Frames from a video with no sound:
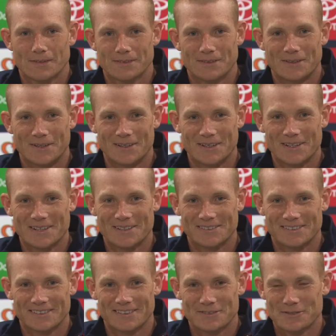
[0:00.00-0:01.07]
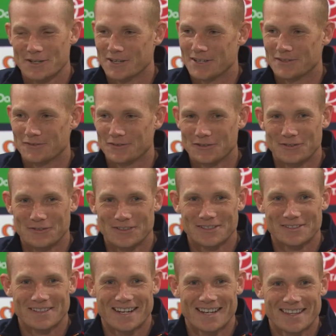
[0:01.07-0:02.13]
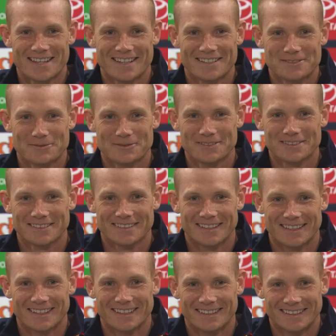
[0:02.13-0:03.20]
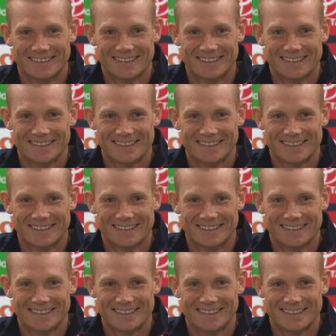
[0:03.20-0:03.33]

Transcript: Oh, I don't know. I heard a few of you down there this morning, so.